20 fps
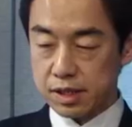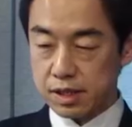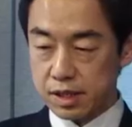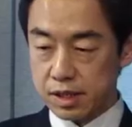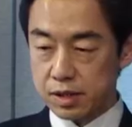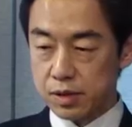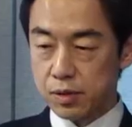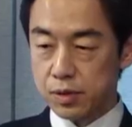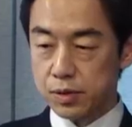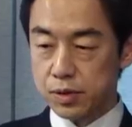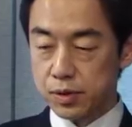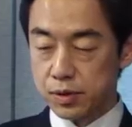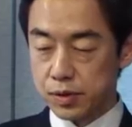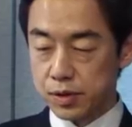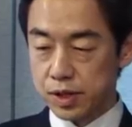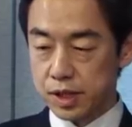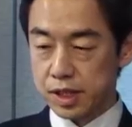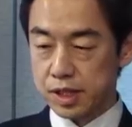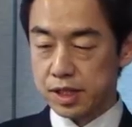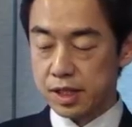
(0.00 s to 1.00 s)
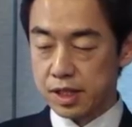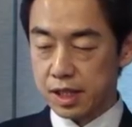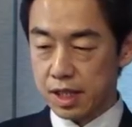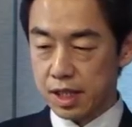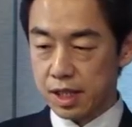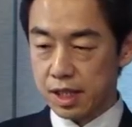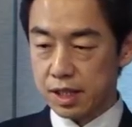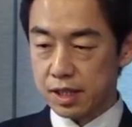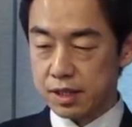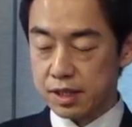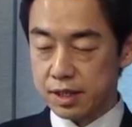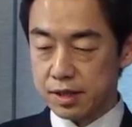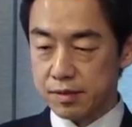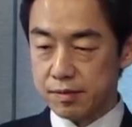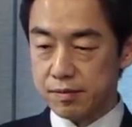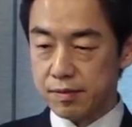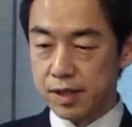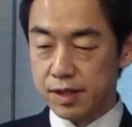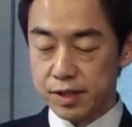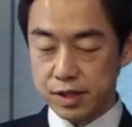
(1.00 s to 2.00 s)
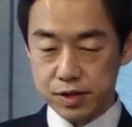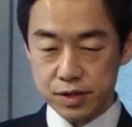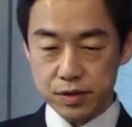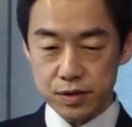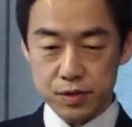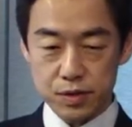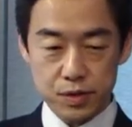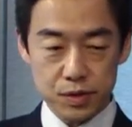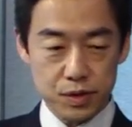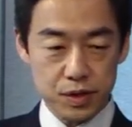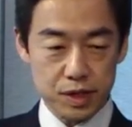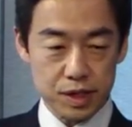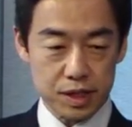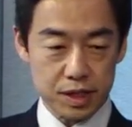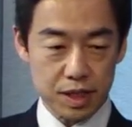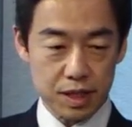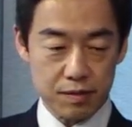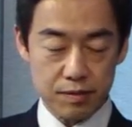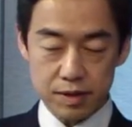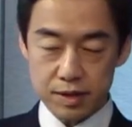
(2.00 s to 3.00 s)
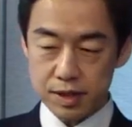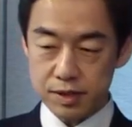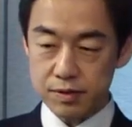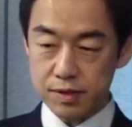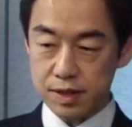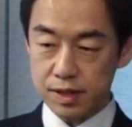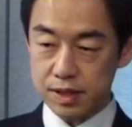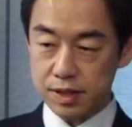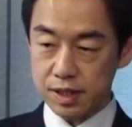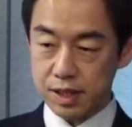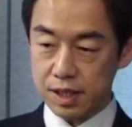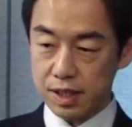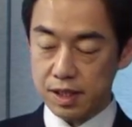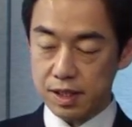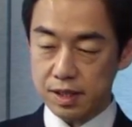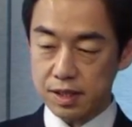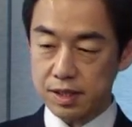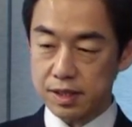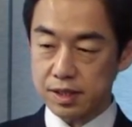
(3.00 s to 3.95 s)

the court ruling, uh, the various court ruling have a different, uh,